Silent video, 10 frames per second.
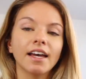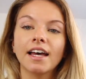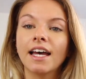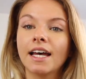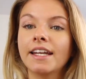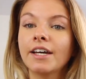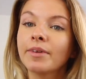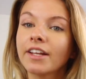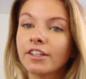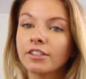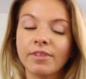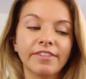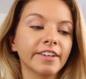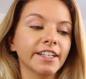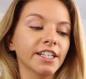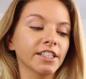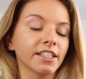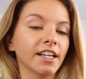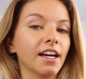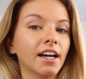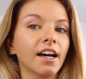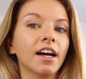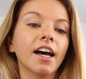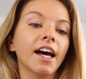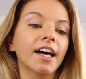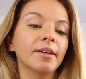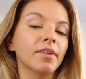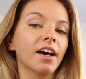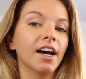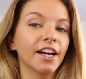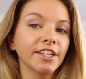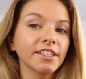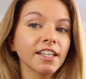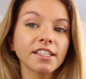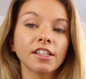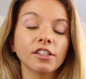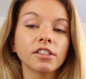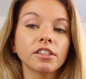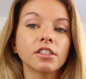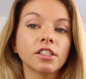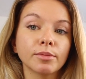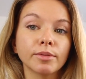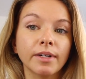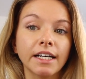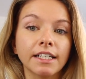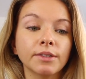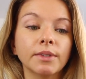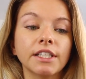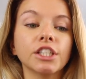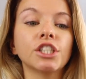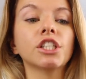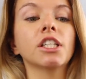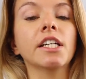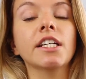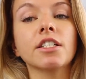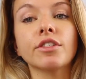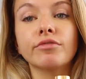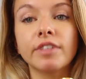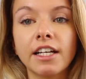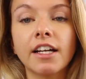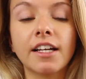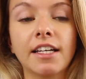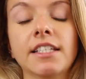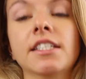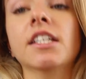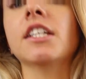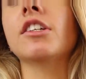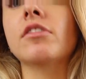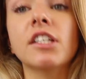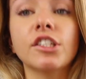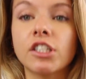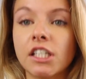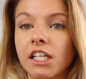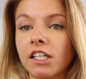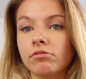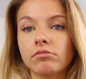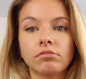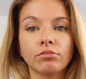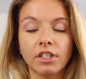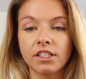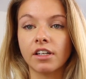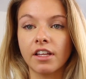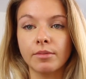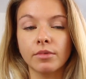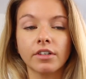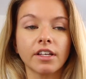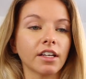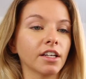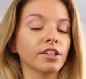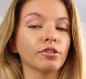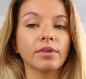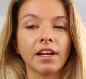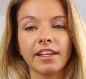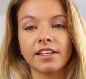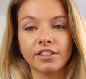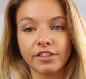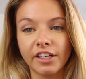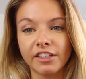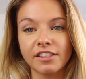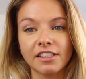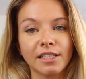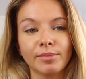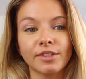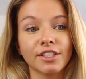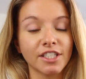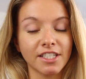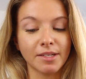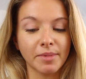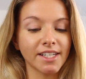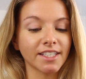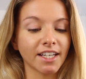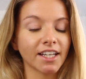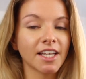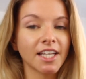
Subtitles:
And now I'm gonna go into my foundation. I use the Estee Lauder Double Wear, which is really long lasting. You literally, when it's on in the morning, it'll be like that until you go to sleep, which is amazing.